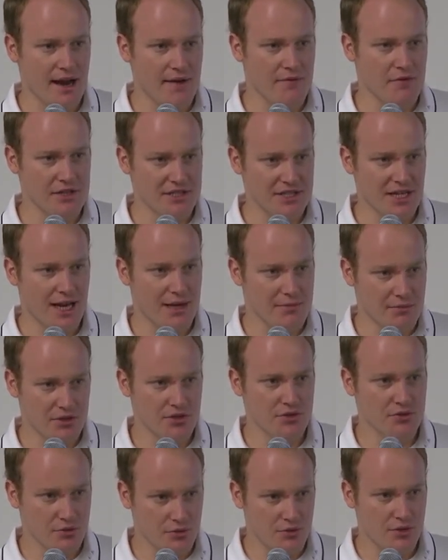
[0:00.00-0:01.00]
every time
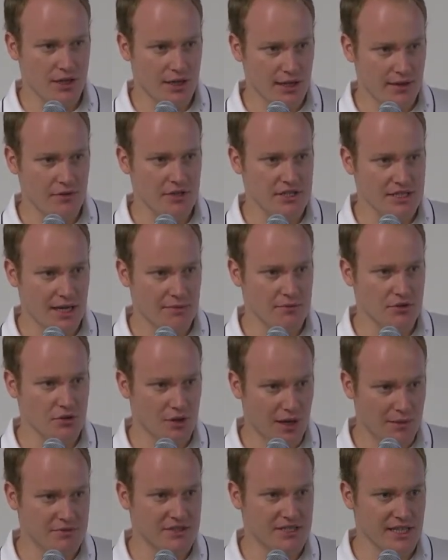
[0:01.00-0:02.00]
you
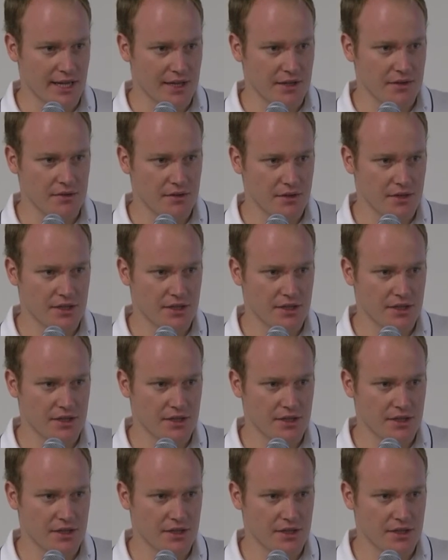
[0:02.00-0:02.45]
update